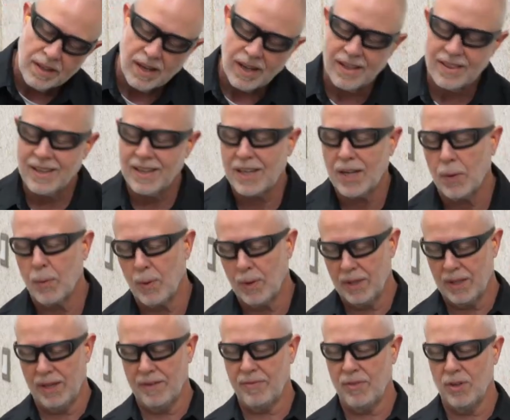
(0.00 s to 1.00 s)
I think I would
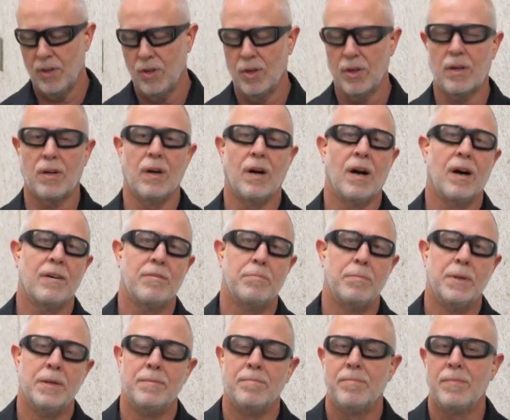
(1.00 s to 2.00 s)
have left the hook off,
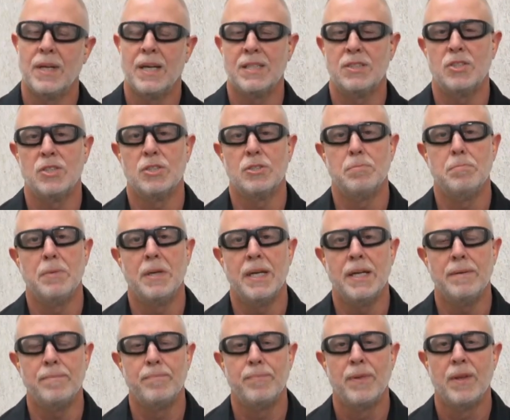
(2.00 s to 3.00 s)
but that's just
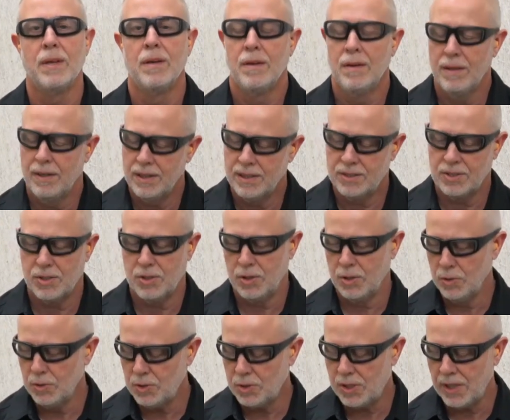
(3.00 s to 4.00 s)
me. It's
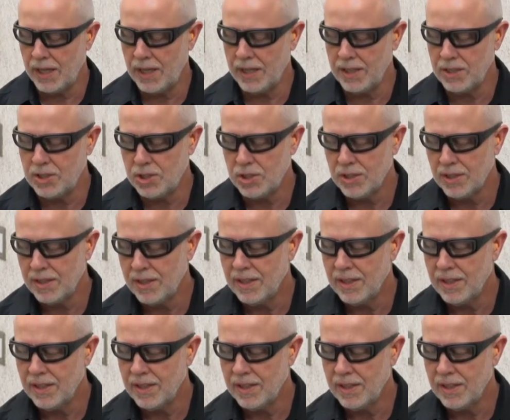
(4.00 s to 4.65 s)
two-stage.